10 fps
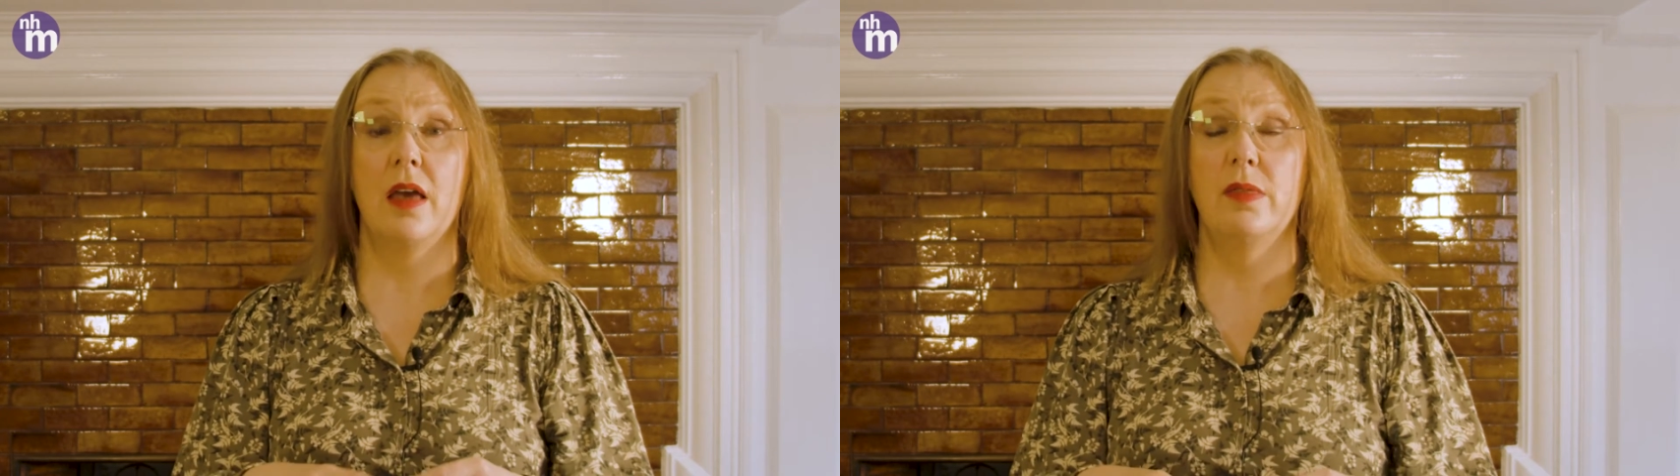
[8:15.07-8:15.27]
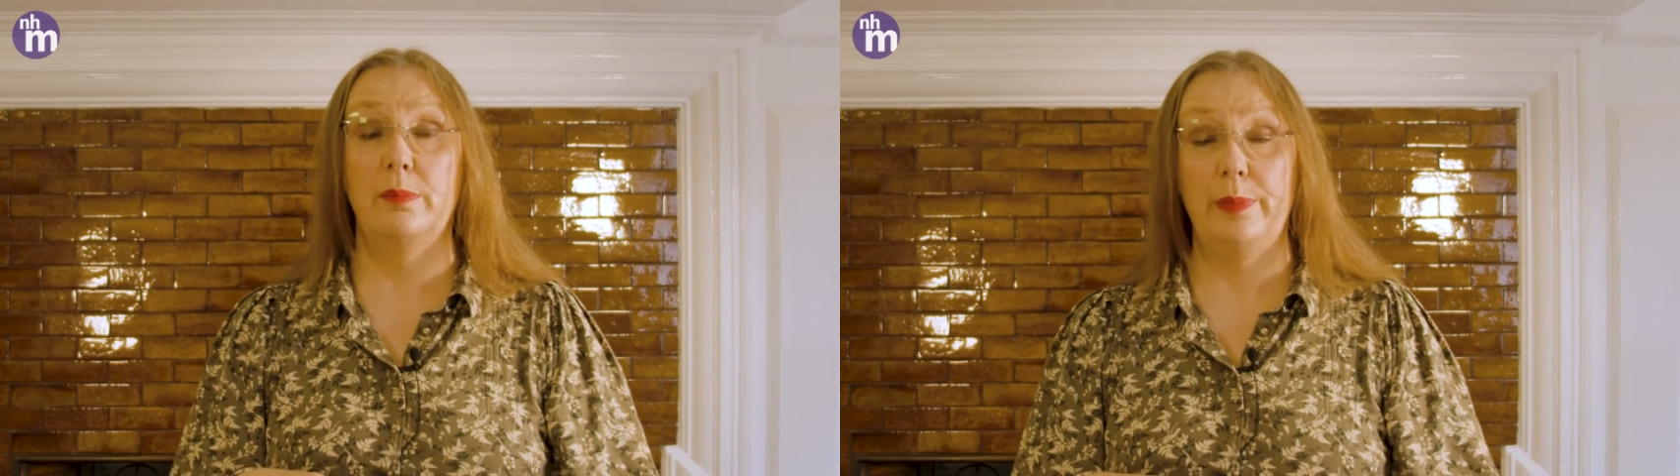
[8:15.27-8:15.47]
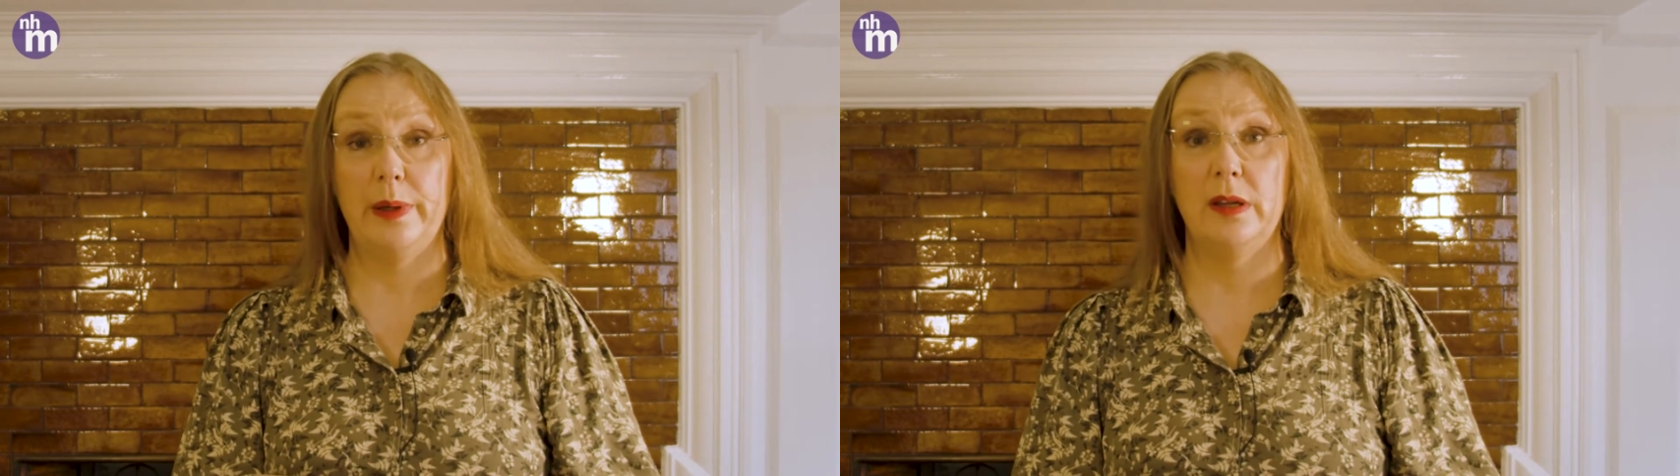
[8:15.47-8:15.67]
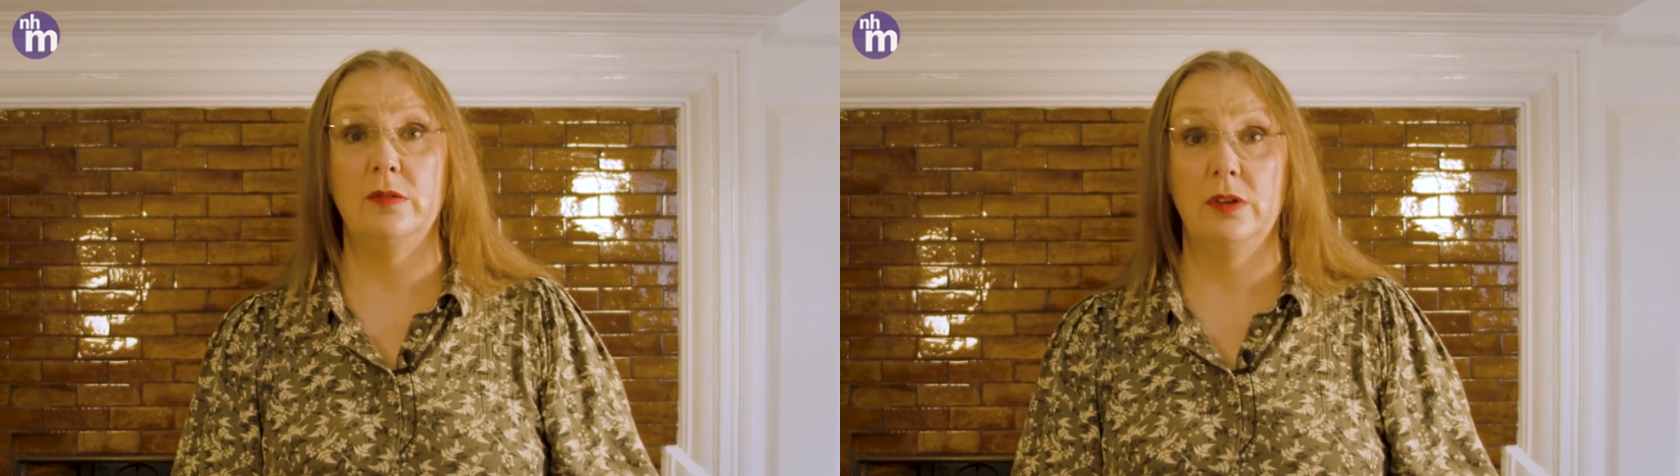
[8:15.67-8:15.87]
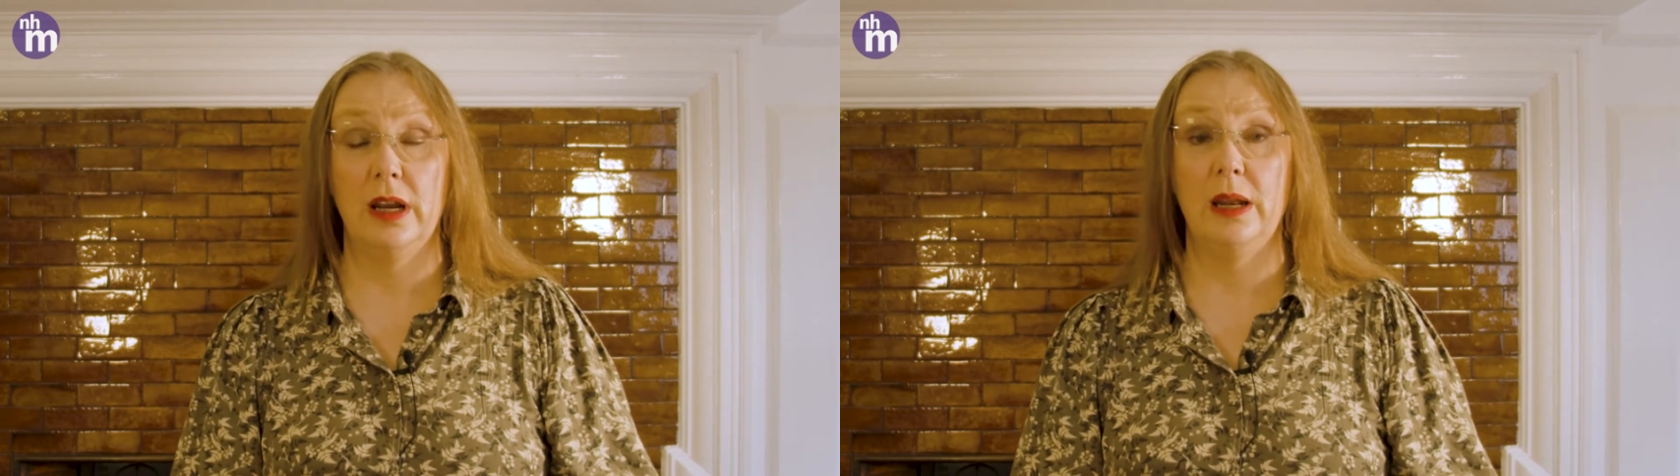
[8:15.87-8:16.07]
that
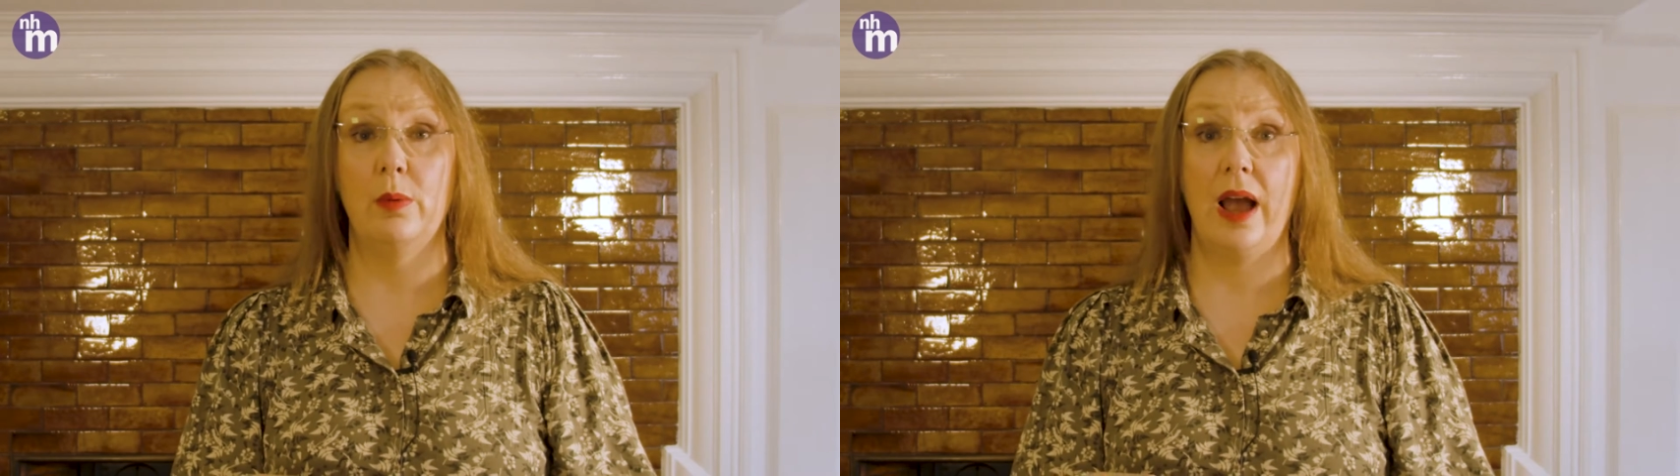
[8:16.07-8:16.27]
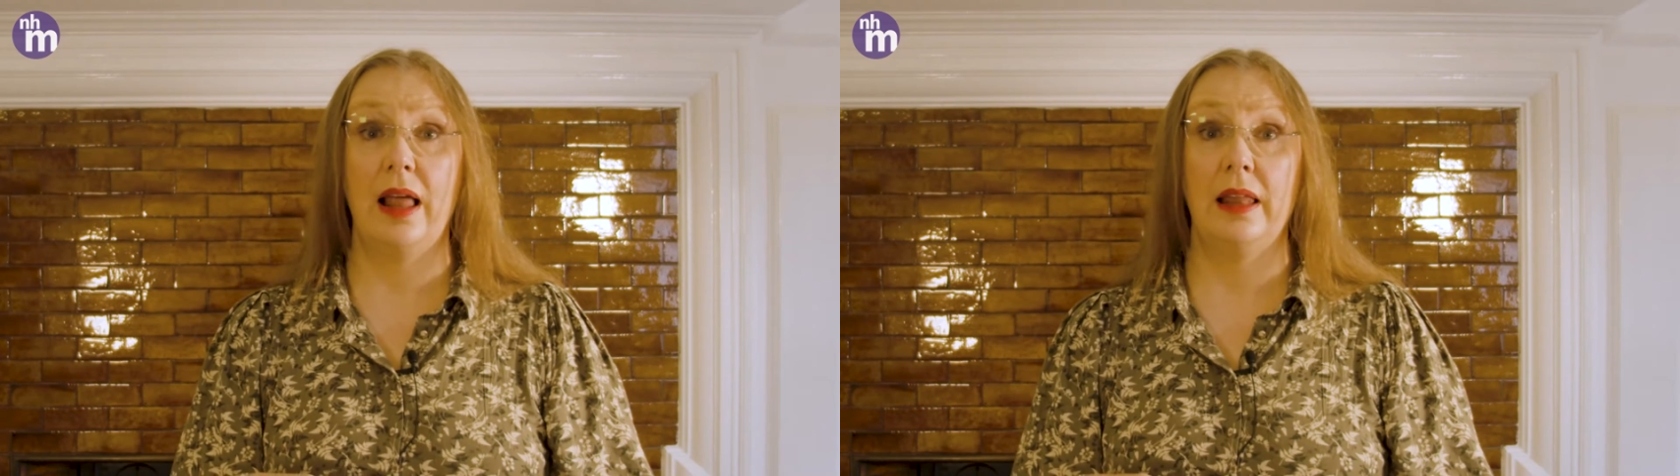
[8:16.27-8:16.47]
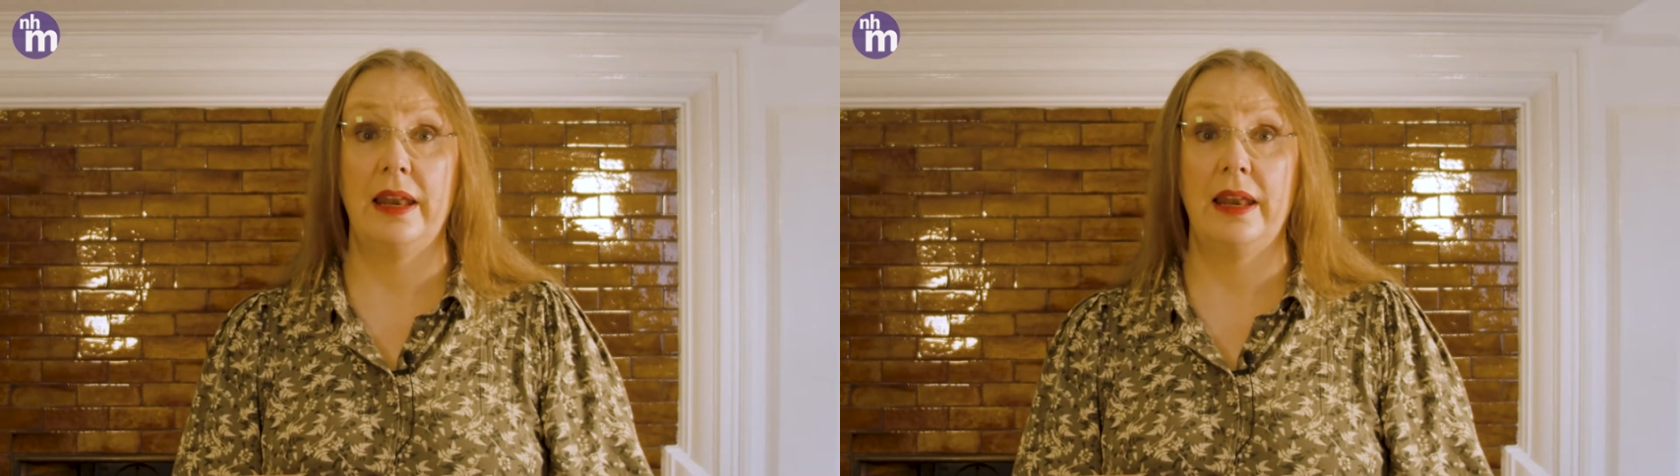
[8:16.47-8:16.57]
burn really well